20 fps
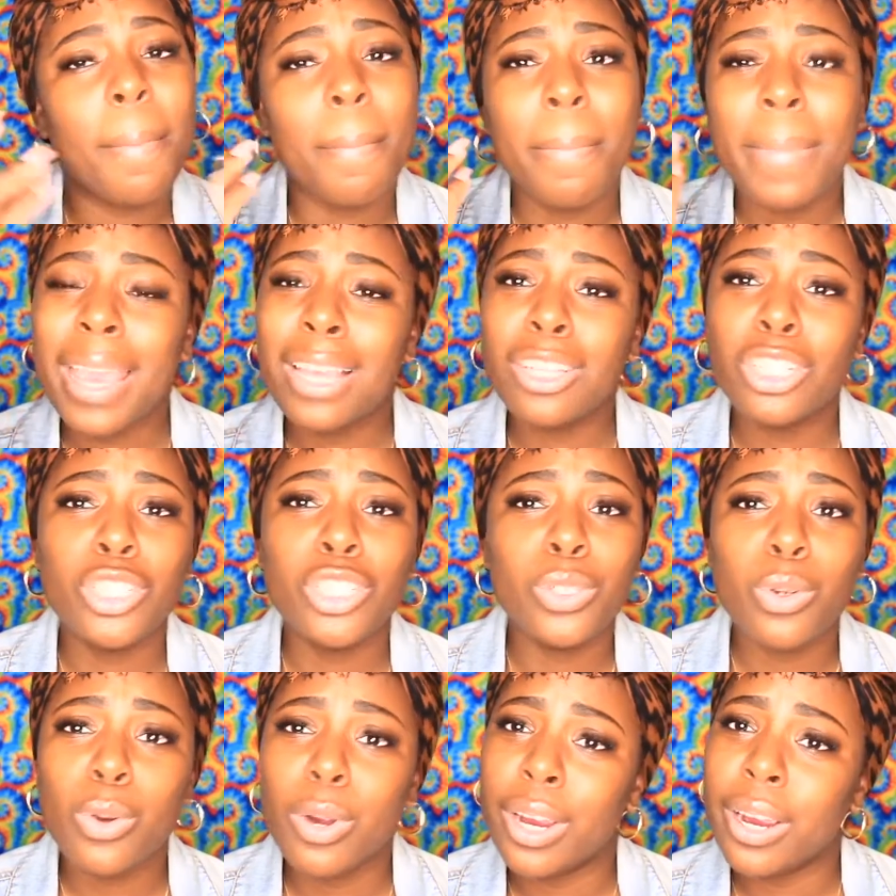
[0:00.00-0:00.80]
make
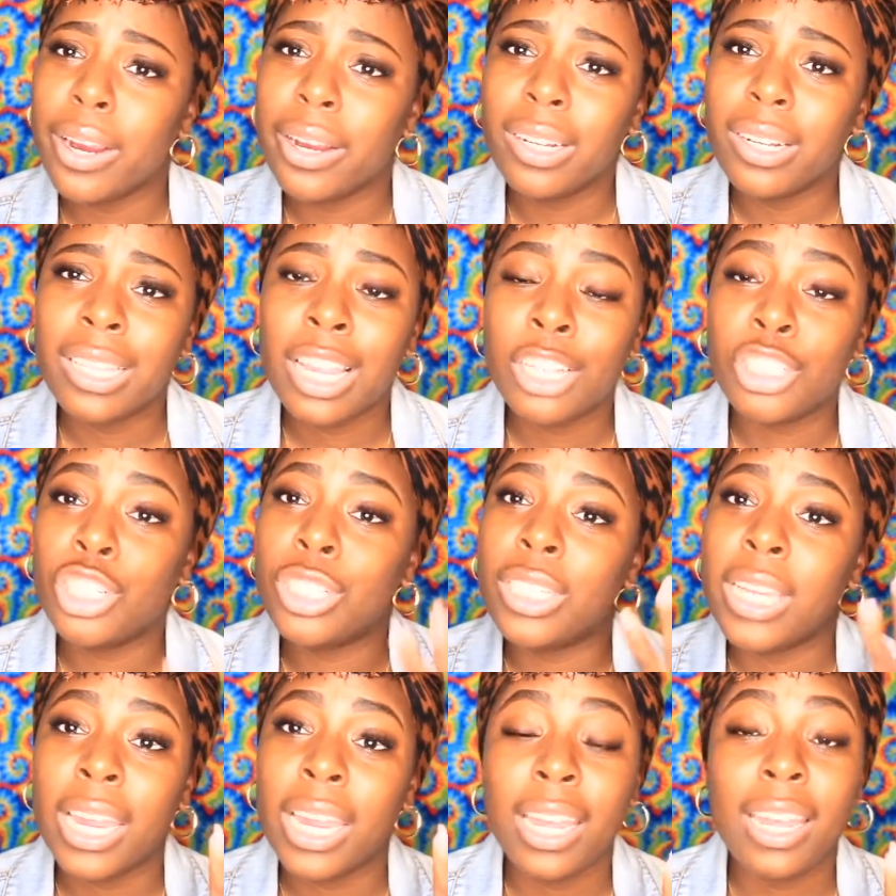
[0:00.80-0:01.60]
sure that
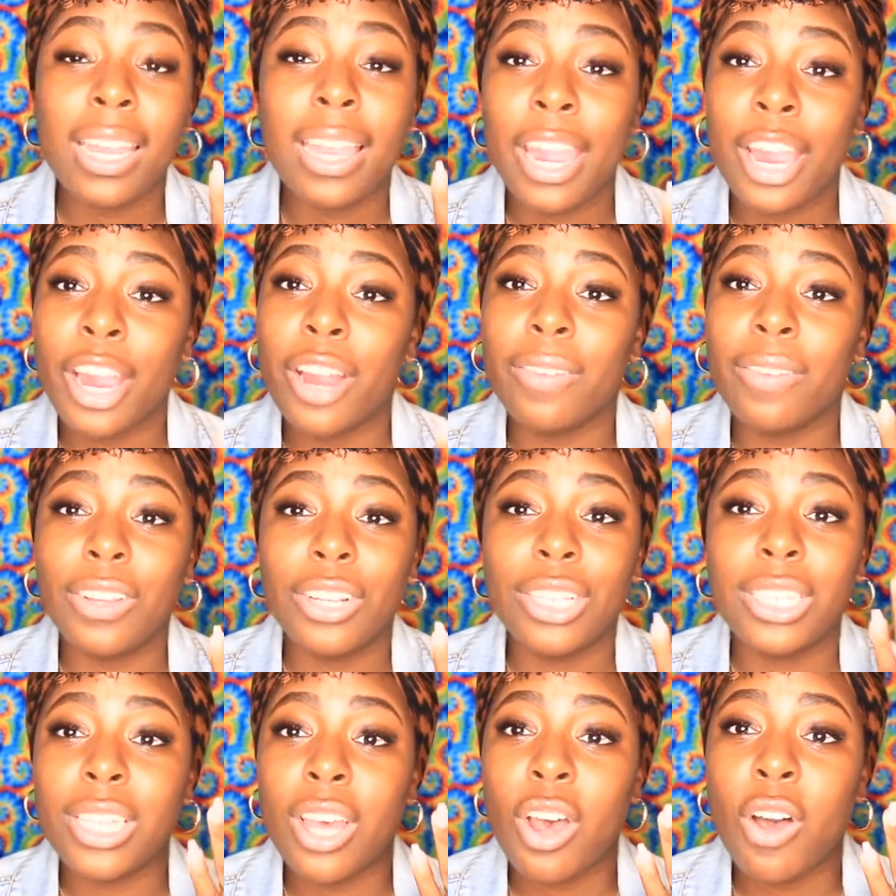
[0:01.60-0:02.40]
you're taking care of
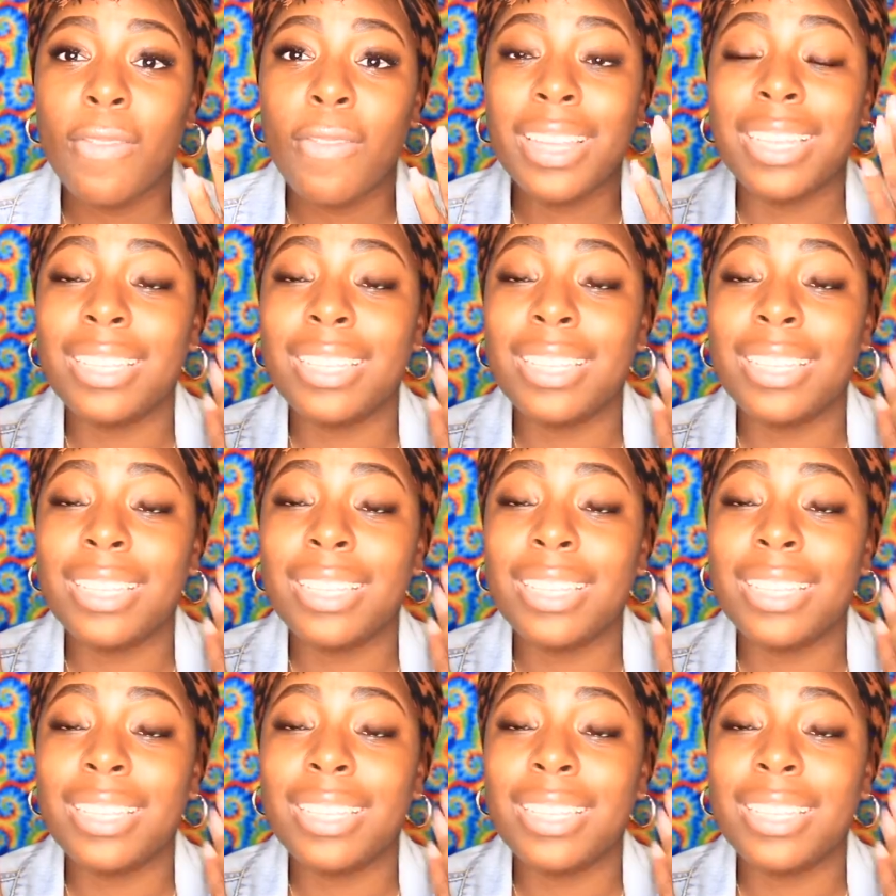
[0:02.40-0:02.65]
yourself.